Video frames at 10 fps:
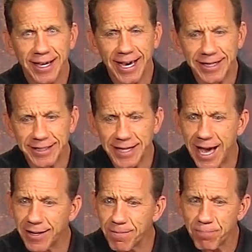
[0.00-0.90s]
It's
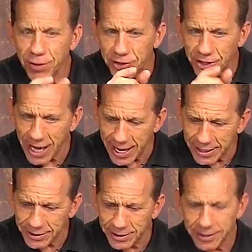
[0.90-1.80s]
not
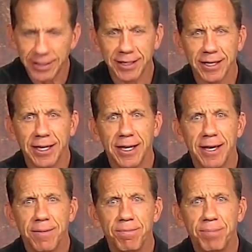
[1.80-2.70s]
precise
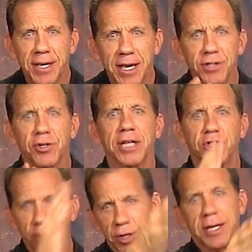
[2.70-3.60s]
because you're not
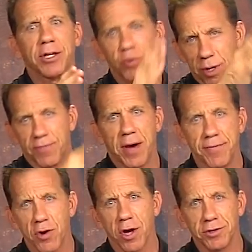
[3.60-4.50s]
shooting at
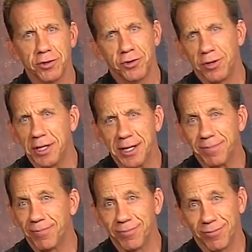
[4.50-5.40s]
twenty-five yards. You're shooting at
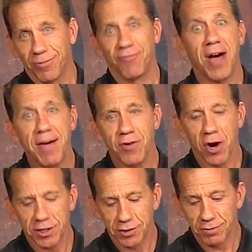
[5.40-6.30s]
five
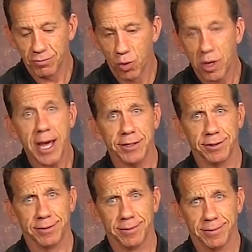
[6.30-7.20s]
yards or
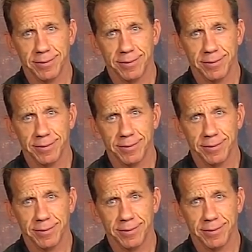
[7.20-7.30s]
less.